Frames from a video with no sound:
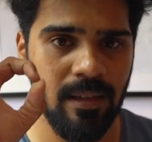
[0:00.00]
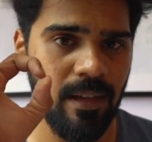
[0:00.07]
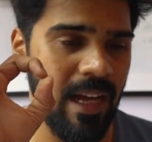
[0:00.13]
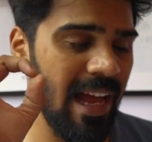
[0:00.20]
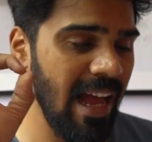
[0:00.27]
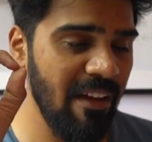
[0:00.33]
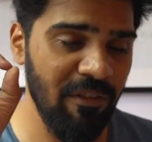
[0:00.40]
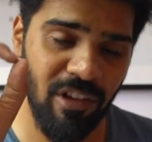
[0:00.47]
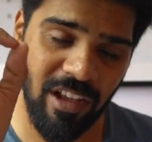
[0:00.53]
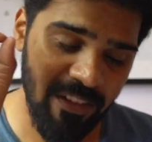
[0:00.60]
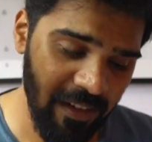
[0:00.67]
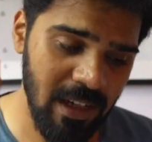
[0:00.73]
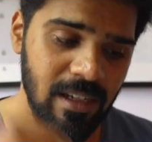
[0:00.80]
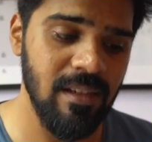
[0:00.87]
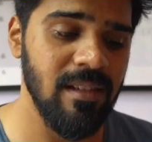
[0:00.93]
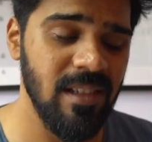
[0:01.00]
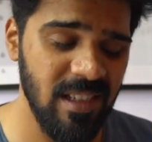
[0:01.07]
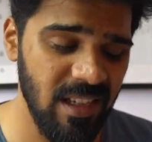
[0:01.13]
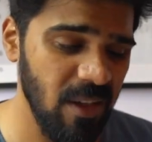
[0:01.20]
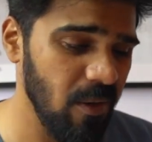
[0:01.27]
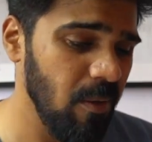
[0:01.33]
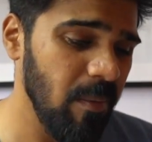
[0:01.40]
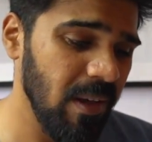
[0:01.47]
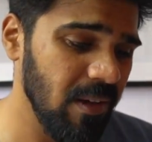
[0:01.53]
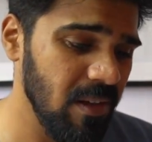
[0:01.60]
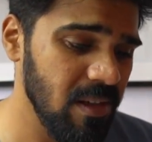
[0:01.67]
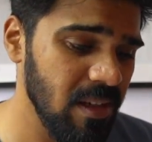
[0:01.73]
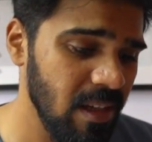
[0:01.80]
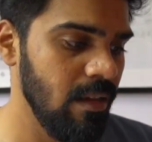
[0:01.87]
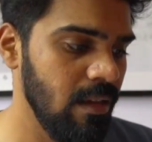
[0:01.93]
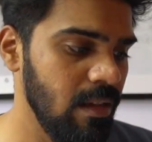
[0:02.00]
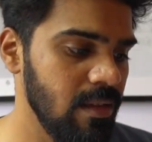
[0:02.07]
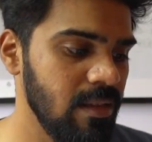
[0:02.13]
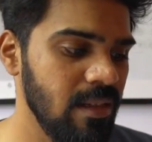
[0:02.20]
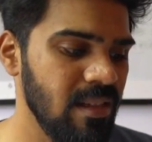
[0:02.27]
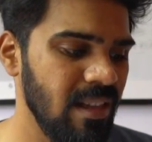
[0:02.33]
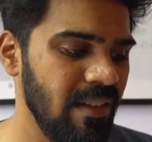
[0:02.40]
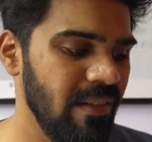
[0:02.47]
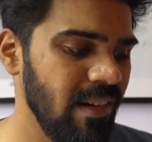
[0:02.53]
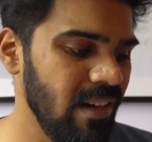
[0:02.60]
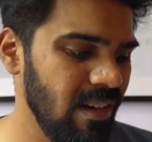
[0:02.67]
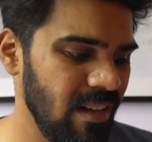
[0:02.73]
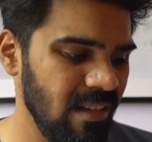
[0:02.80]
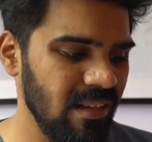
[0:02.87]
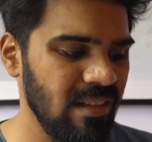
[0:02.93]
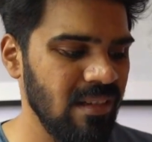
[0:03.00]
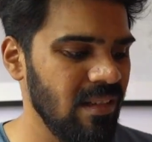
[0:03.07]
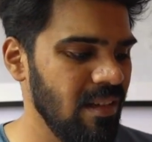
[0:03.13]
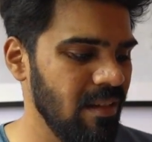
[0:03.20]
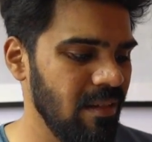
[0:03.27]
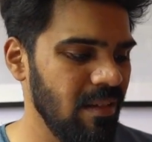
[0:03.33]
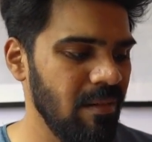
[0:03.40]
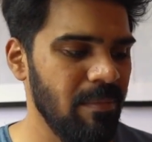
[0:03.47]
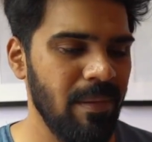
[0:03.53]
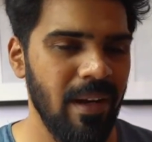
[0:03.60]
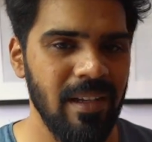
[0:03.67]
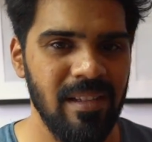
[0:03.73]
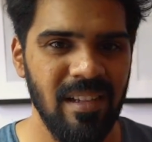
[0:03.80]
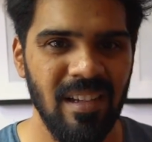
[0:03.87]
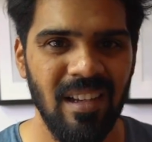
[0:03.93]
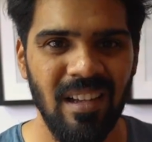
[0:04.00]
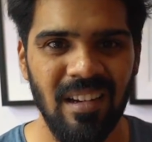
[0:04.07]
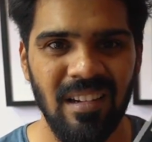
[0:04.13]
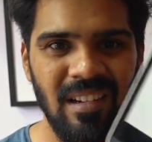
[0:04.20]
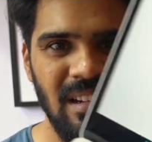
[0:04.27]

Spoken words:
I have to give it 0 because is this even a pricing here?